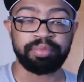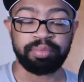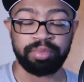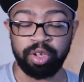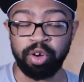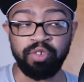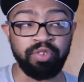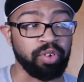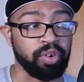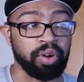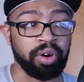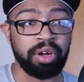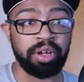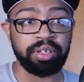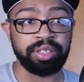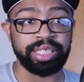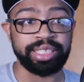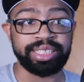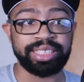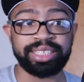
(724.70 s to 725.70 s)

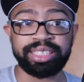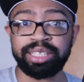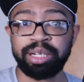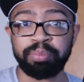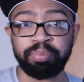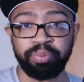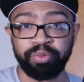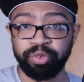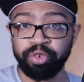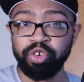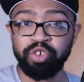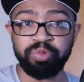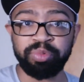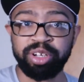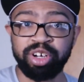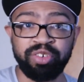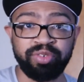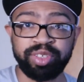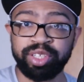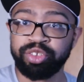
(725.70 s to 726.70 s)
Overall, this is an
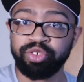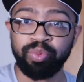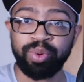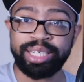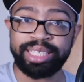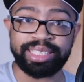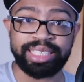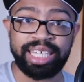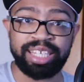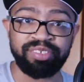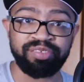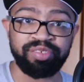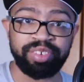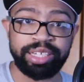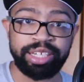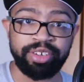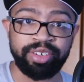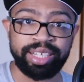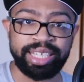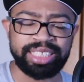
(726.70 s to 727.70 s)
improvement over the 2010
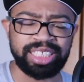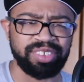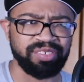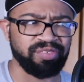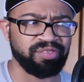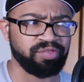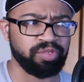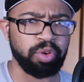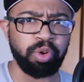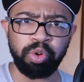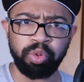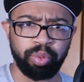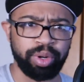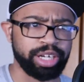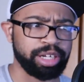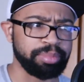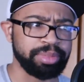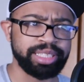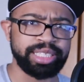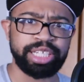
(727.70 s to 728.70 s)
figure and gets a full
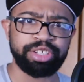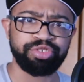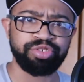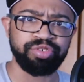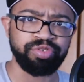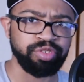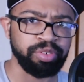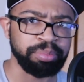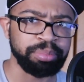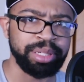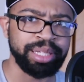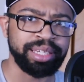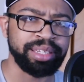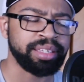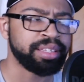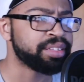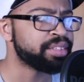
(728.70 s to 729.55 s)
recommendation from me.